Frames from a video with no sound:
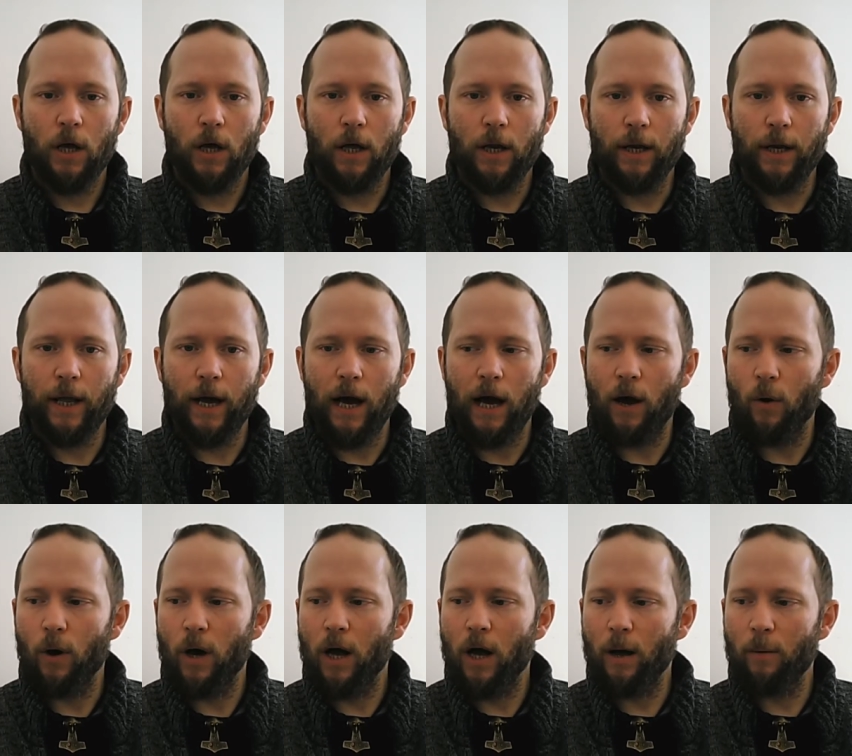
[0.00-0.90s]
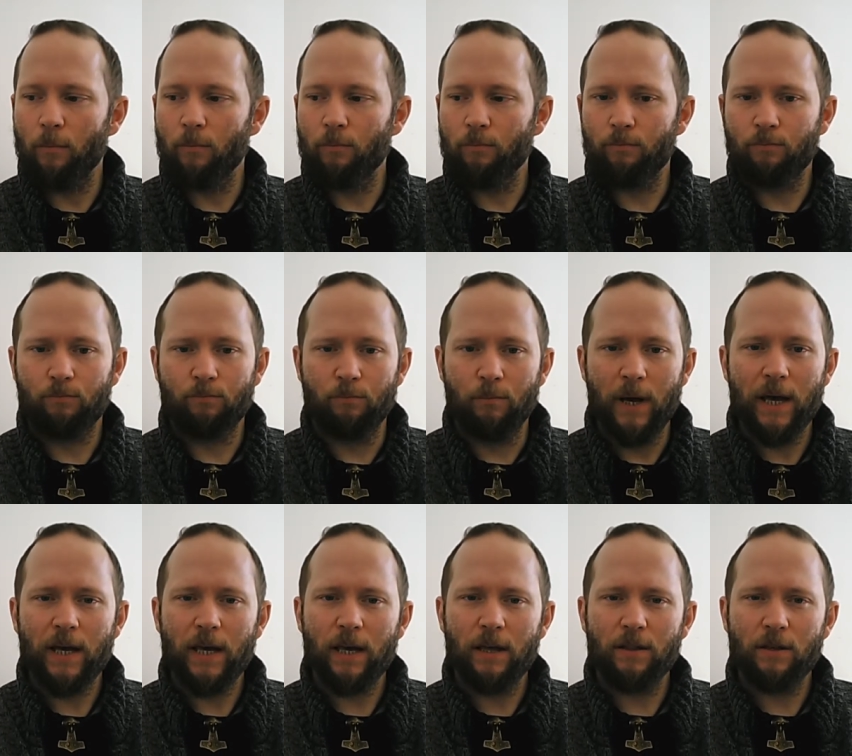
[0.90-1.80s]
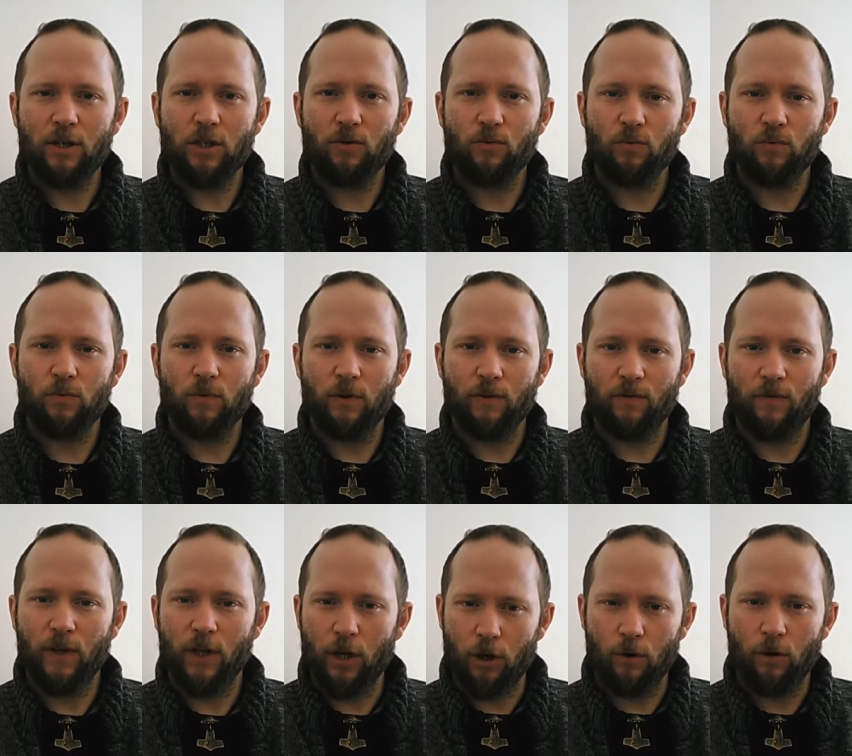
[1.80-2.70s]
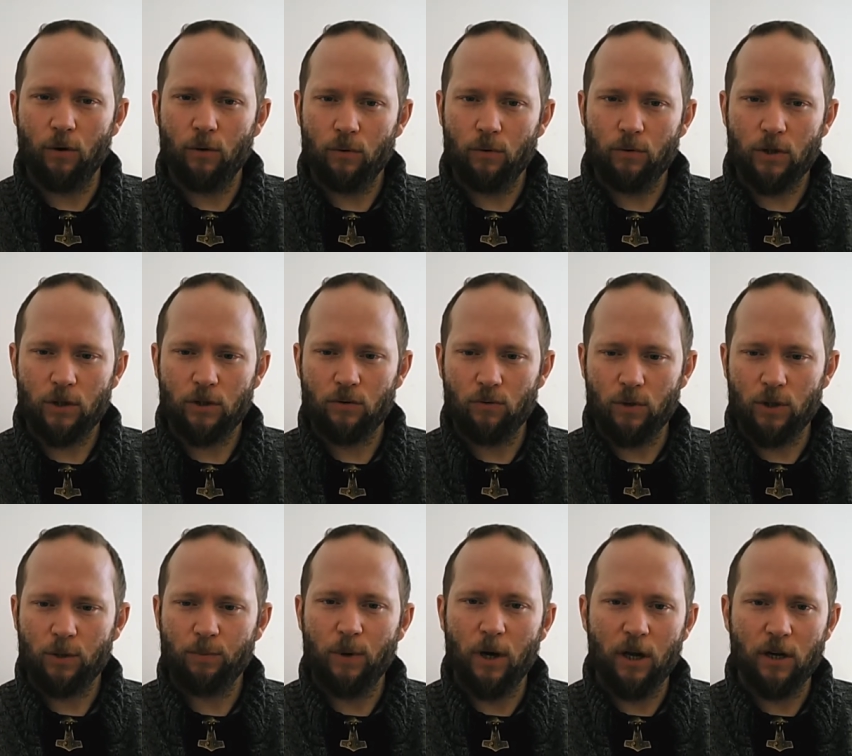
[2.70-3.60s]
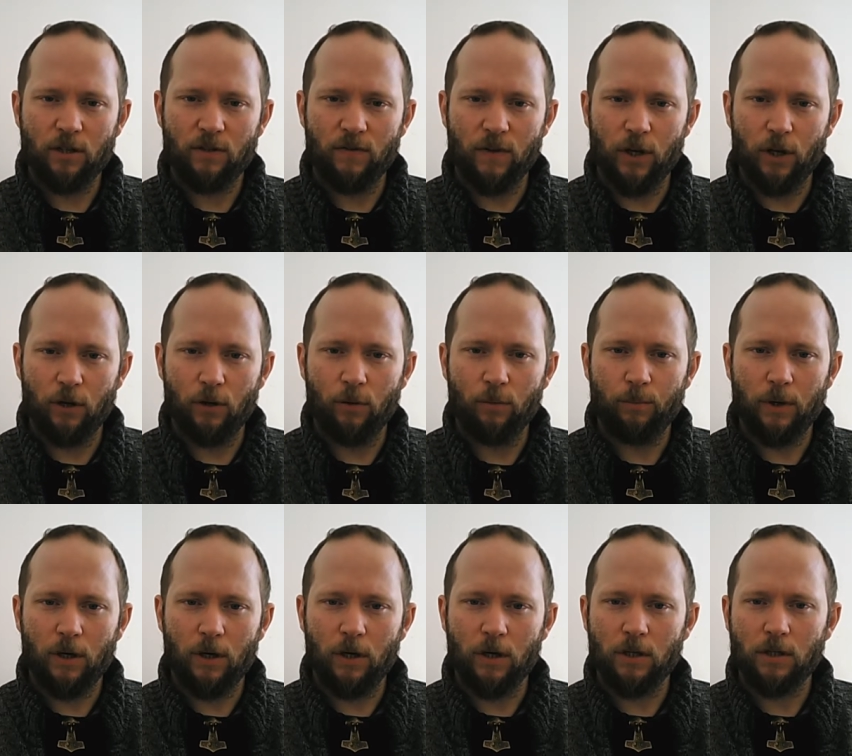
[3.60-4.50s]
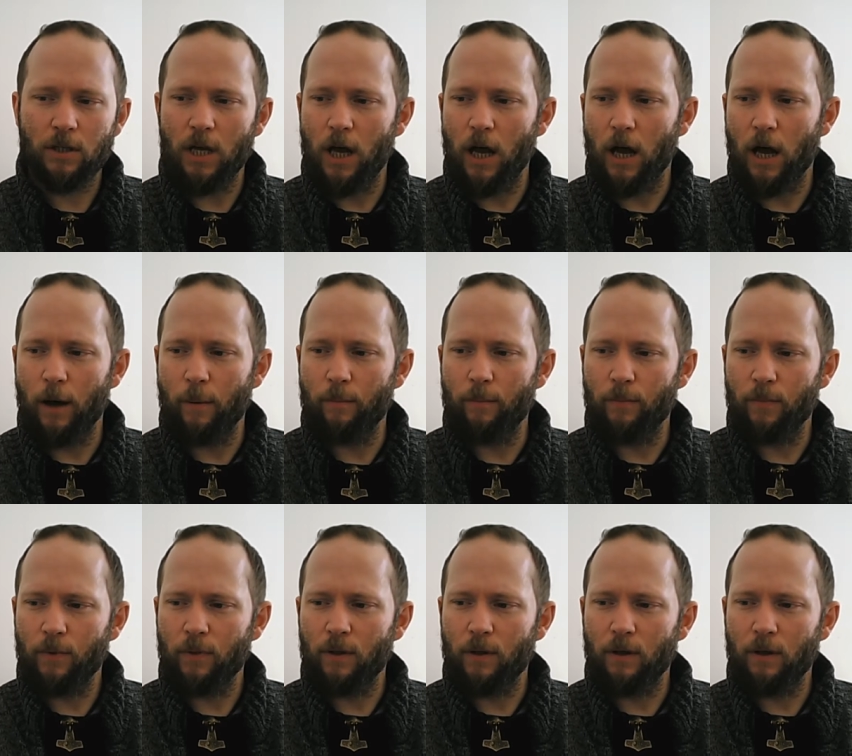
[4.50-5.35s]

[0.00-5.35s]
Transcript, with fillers: Now, I'm making this video, this response video, because um,